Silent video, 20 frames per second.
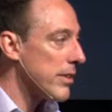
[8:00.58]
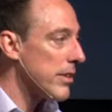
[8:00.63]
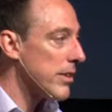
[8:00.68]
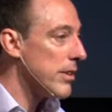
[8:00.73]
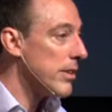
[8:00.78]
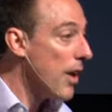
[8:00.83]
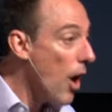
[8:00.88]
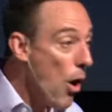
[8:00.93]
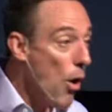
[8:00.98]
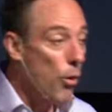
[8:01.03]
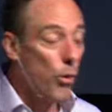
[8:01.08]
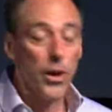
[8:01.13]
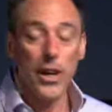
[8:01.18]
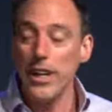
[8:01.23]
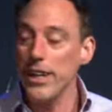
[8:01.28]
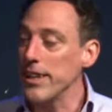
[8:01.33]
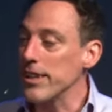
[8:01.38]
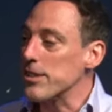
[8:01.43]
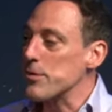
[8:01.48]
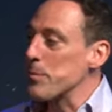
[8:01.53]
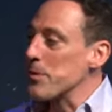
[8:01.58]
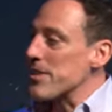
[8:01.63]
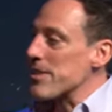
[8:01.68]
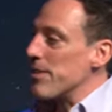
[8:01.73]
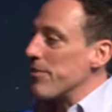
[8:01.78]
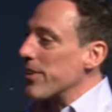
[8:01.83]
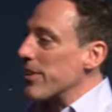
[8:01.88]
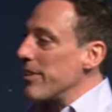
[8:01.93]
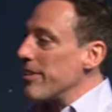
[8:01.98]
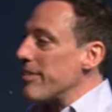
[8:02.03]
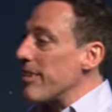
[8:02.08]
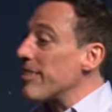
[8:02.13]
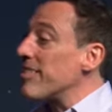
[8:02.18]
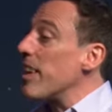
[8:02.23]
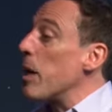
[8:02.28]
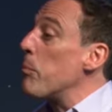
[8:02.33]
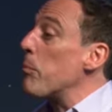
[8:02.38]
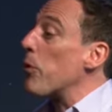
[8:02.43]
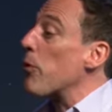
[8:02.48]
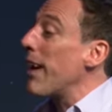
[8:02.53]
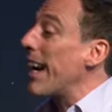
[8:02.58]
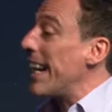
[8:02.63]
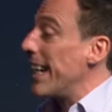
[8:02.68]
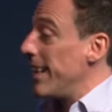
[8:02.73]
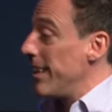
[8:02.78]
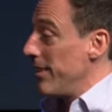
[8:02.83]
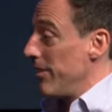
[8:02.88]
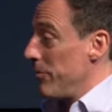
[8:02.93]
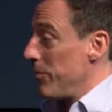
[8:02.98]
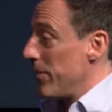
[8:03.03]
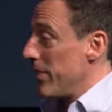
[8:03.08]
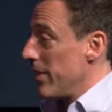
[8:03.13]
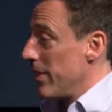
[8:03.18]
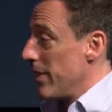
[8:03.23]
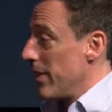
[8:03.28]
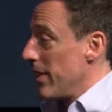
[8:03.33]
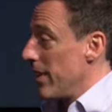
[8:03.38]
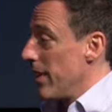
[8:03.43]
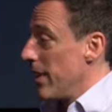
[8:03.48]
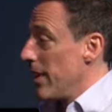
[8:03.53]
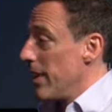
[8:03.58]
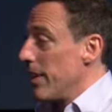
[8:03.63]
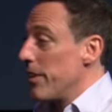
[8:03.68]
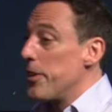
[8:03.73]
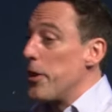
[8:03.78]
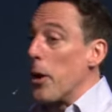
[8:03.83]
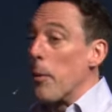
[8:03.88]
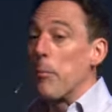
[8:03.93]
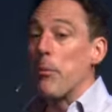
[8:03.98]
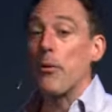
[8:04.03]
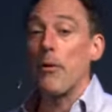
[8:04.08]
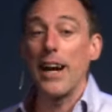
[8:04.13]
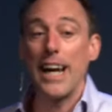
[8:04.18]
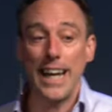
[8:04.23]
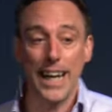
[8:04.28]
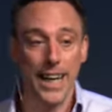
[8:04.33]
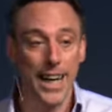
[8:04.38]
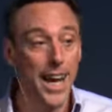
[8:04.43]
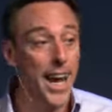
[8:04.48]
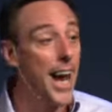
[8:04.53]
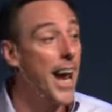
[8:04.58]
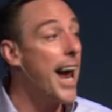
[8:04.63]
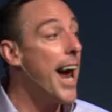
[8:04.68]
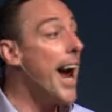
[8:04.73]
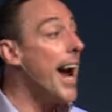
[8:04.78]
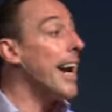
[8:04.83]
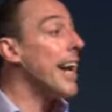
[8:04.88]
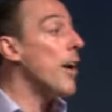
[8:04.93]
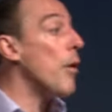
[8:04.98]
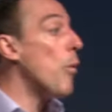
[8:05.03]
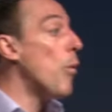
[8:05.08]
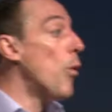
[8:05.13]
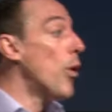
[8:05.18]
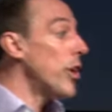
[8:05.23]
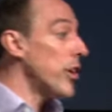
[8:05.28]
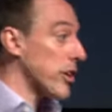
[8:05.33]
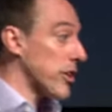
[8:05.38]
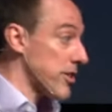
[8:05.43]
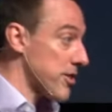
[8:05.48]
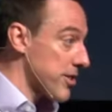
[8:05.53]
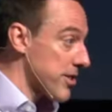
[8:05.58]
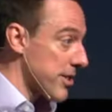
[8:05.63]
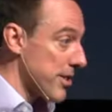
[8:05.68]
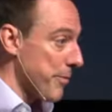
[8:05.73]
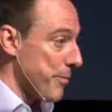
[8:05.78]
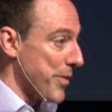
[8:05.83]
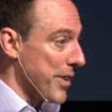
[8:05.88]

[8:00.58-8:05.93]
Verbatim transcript: No, it specifically says they prayed. They're praying. And it works.